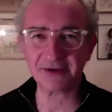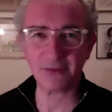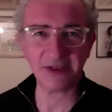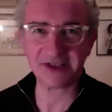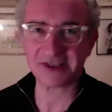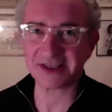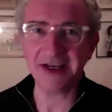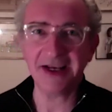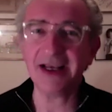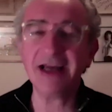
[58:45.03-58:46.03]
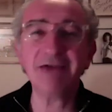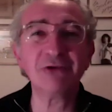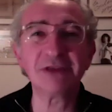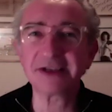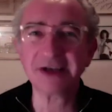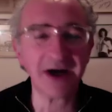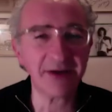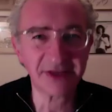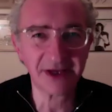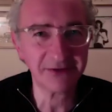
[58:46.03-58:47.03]
we're just here all the
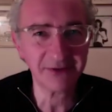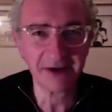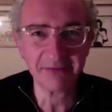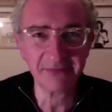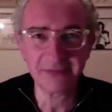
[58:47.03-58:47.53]
time. So, um,